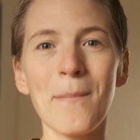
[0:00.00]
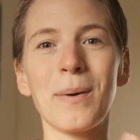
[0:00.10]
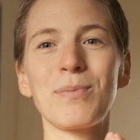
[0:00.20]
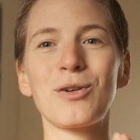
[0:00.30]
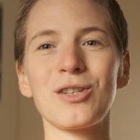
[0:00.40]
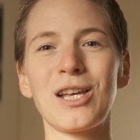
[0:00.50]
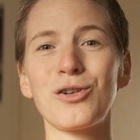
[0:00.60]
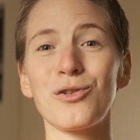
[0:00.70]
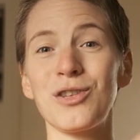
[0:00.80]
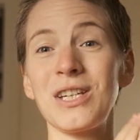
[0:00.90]
but because I
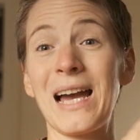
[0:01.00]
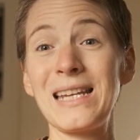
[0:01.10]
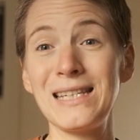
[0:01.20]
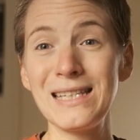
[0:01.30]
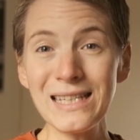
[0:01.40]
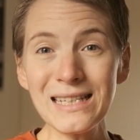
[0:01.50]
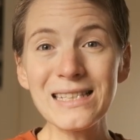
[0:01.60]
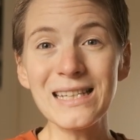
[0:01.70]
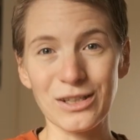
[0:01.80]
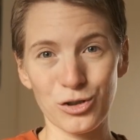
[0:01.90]
don't think I need
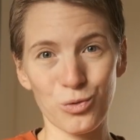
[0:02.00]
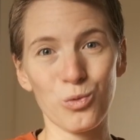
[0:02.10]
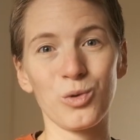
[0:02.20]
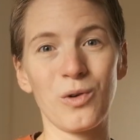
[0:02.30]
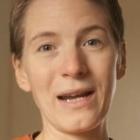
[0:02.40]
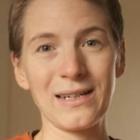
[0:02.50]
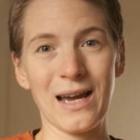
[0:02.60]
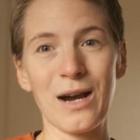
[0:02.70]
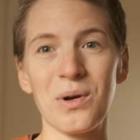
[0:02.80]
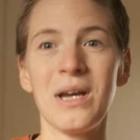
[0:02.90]
that tool right
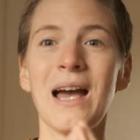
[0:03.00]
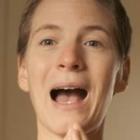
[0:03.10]
now,